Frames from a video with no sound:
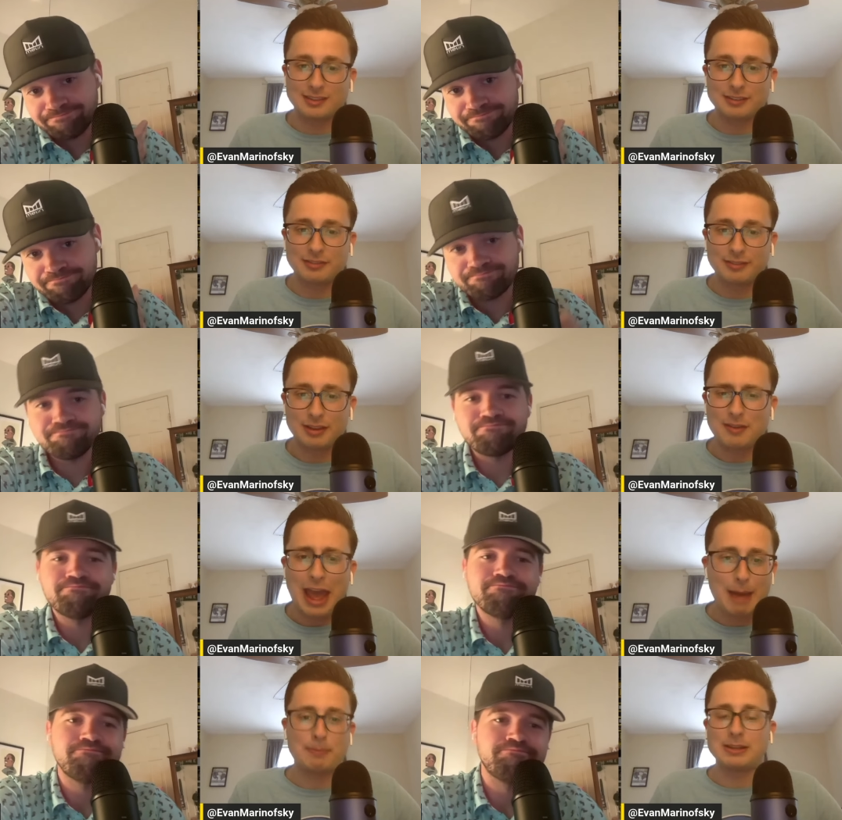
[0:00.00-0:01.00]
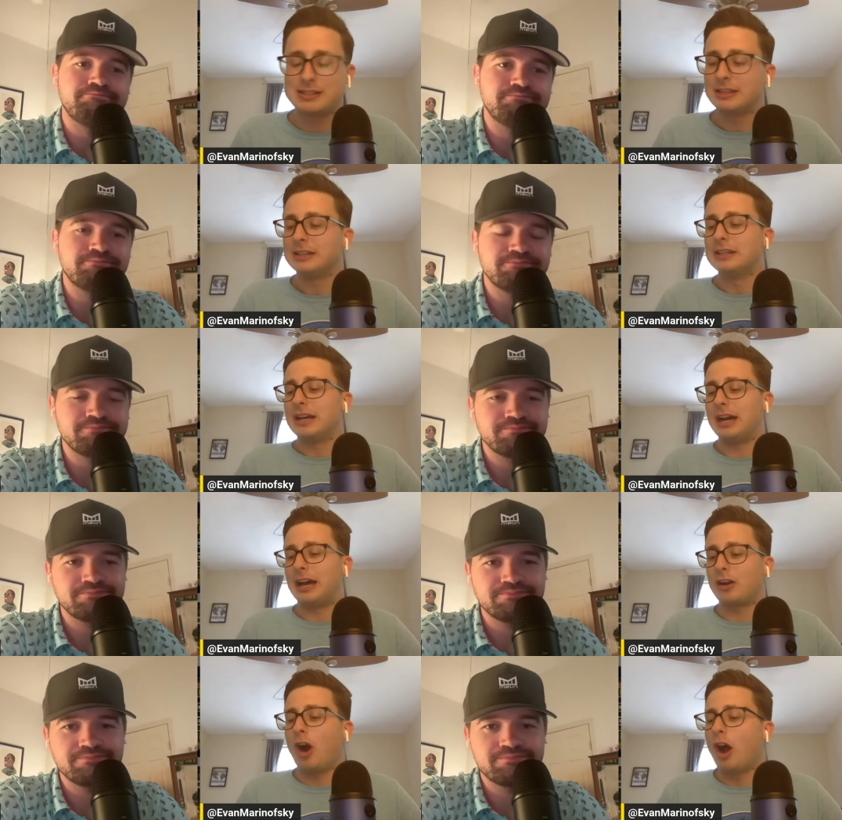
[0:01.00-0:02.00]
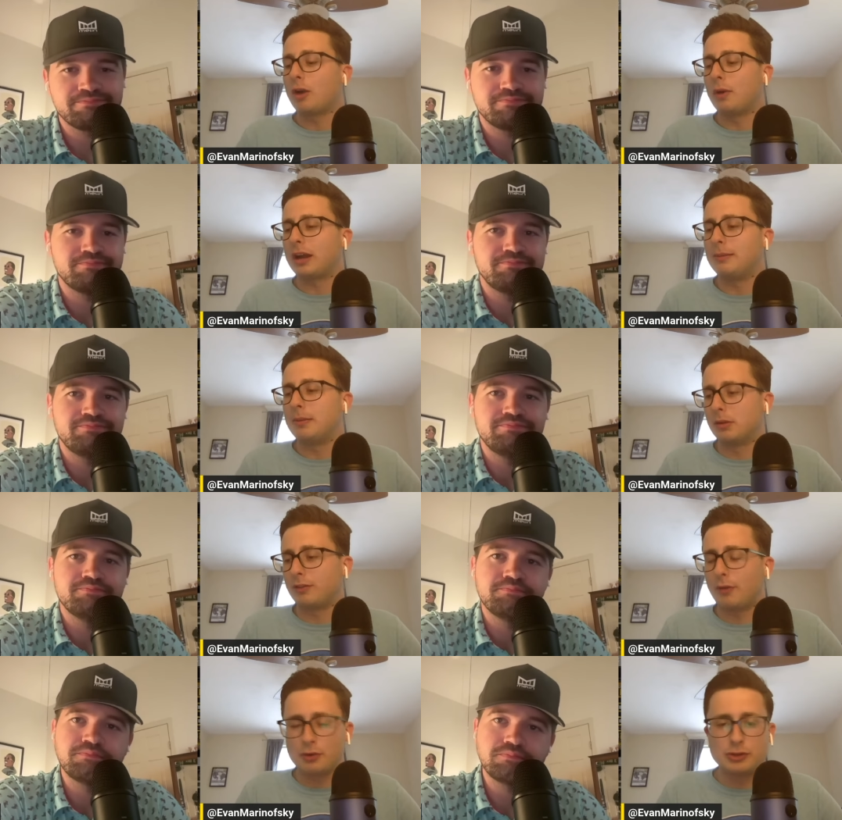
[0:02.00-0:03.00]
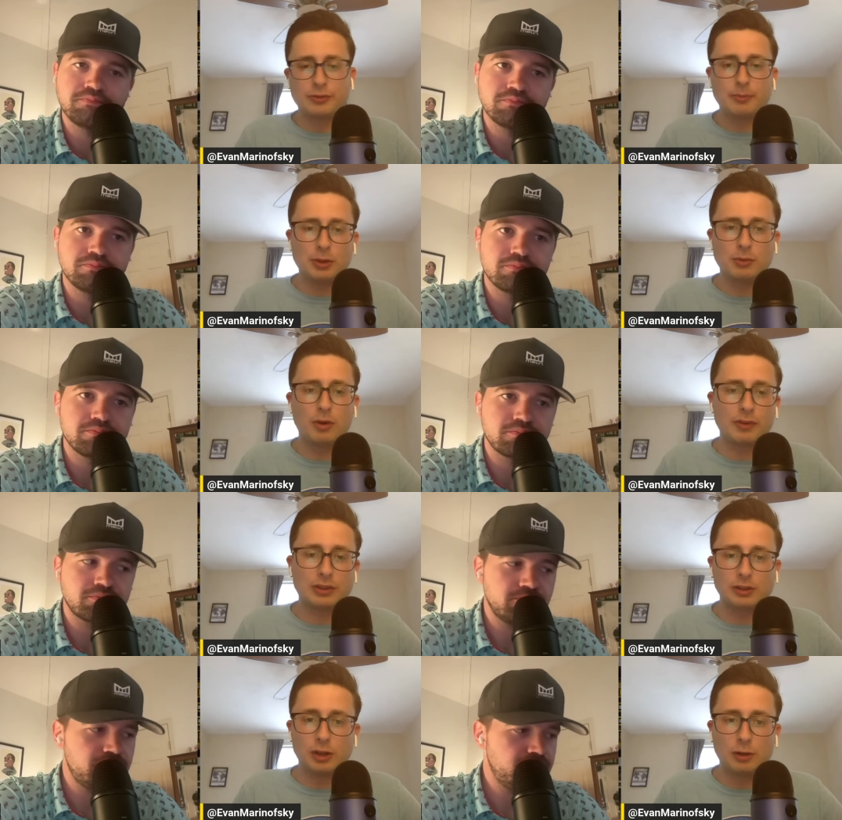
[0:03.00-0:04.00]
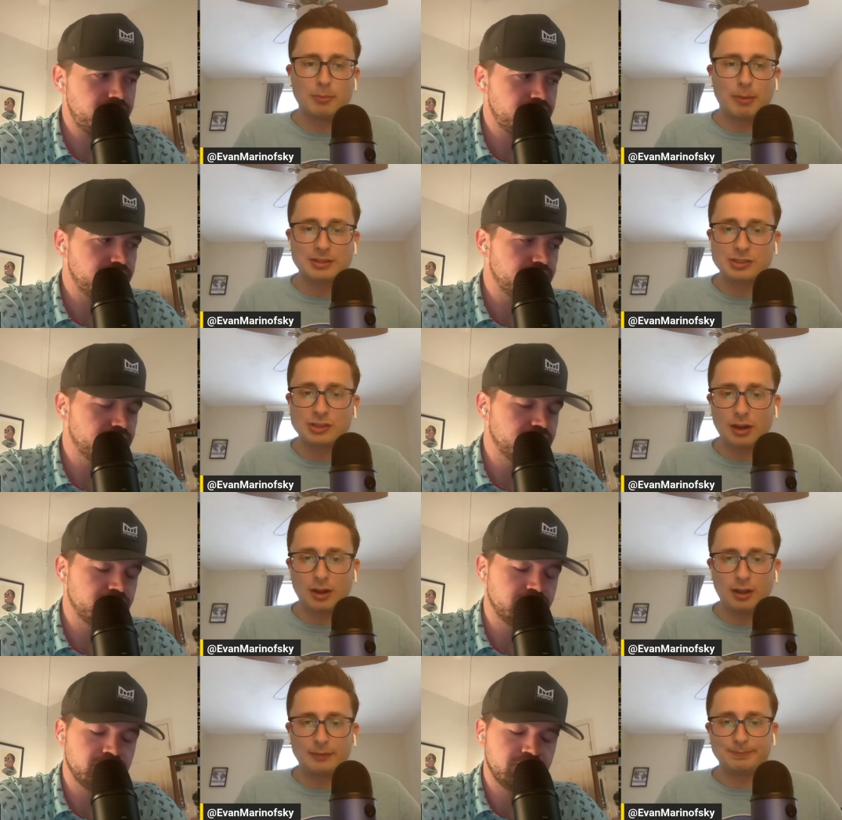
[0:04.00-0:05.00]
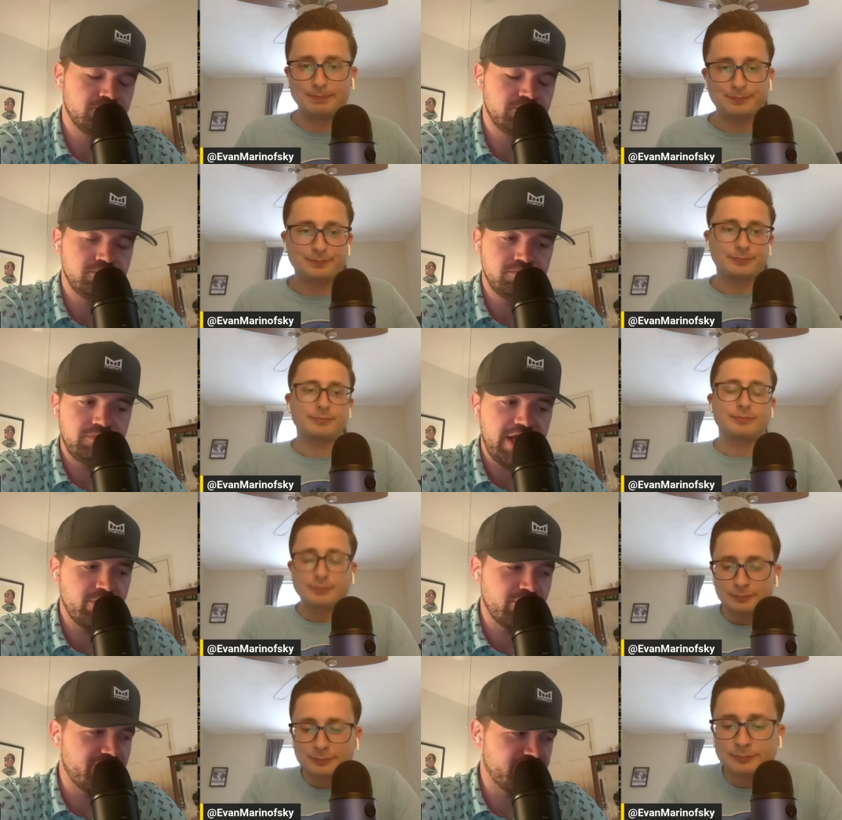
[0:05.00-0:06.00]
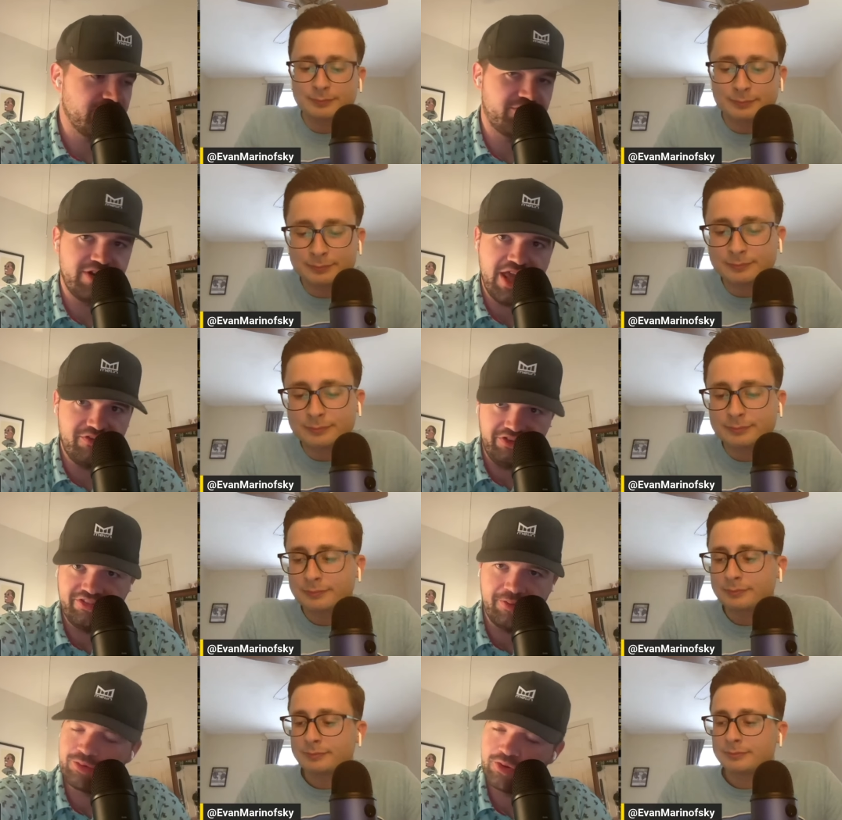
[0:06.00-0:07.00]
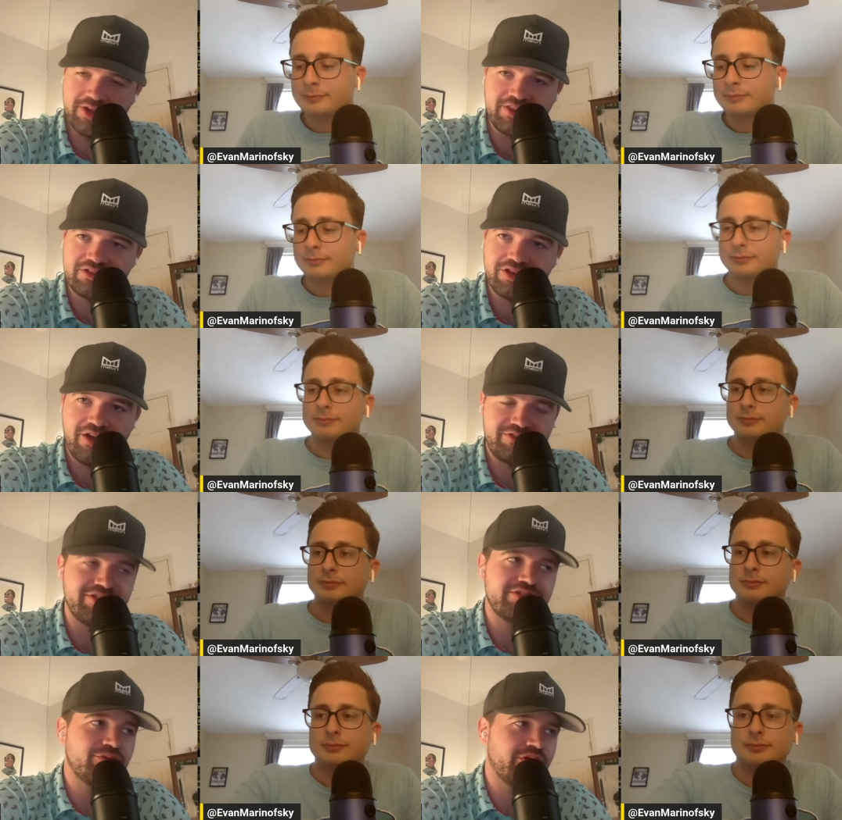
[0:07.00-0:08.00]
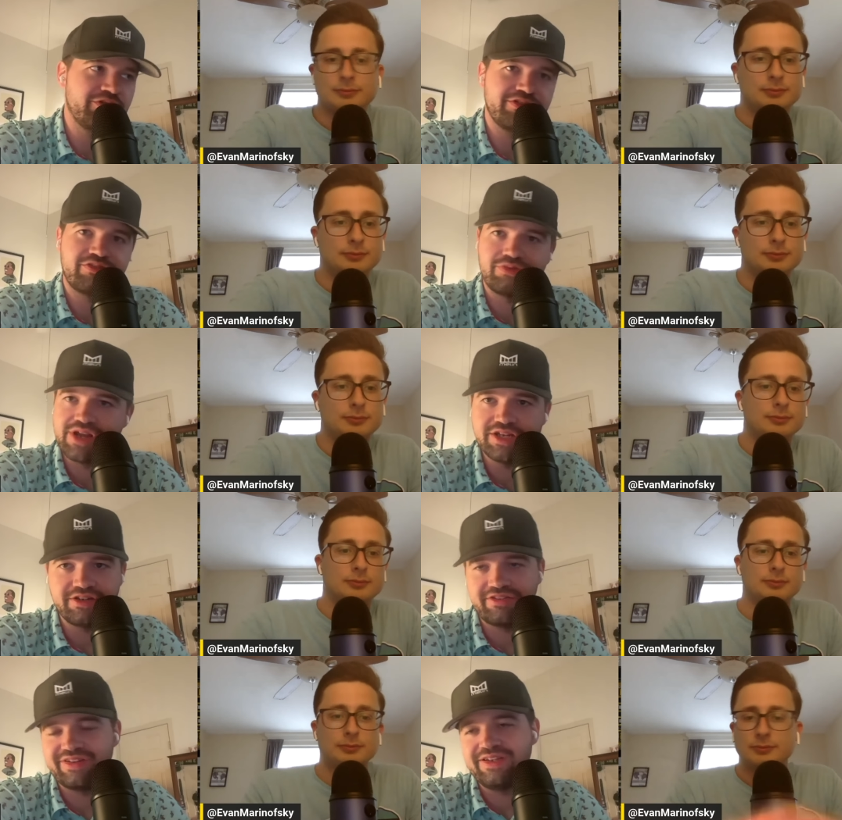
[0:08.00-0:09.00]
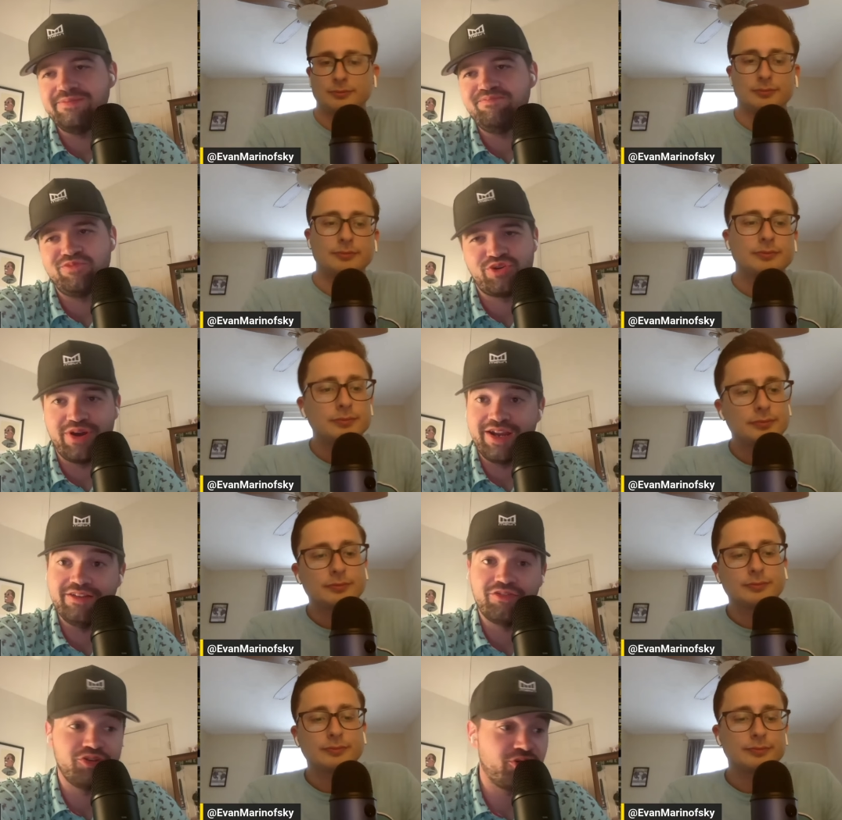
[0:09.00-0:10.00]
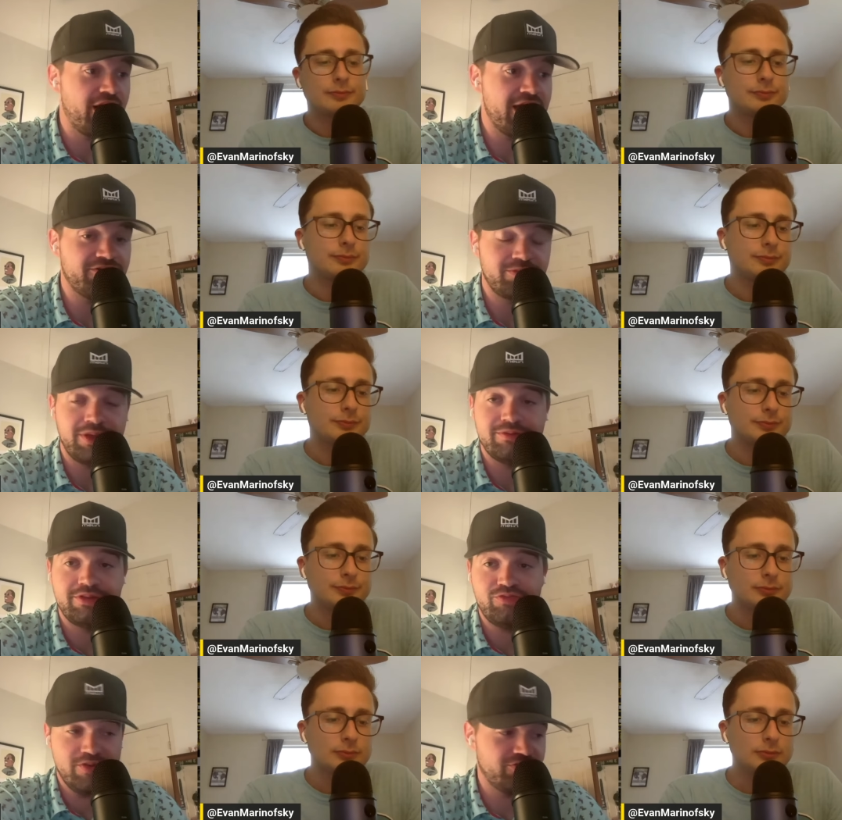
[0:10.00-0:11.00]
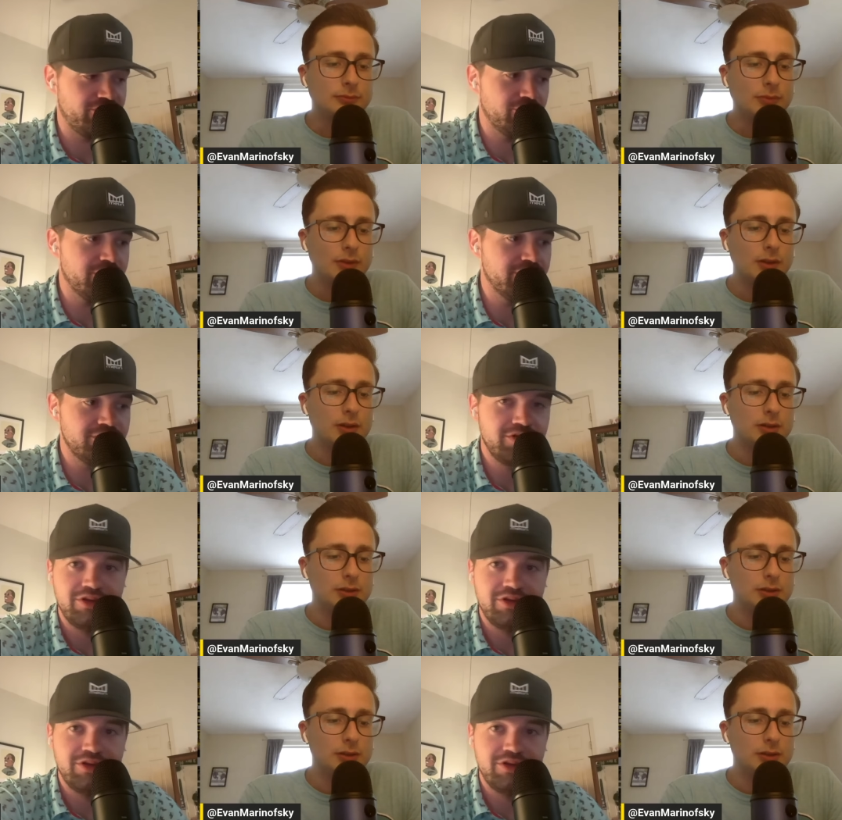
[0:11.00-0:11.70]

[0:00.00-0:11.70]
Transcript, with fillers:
Speaker 1: have that have happened. Uh, Conor, what can the people look forward to from you over at the Globe and Boston.com? Yeah, we've
Speaker 2: covered every step of this offseason, whether it's free agency, trades, the draft, maybe if we have to do a